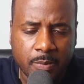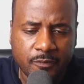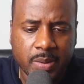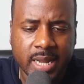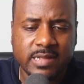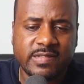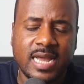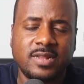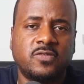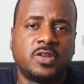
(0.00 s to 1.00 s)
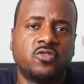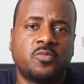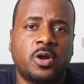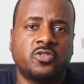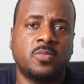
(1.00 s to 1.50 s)
But before we get into that, this video
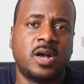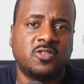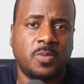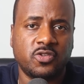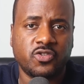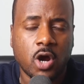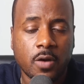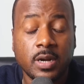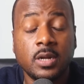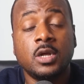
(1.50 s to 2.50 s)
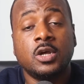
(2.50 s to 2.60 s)
is brought to you by sponsor Aura,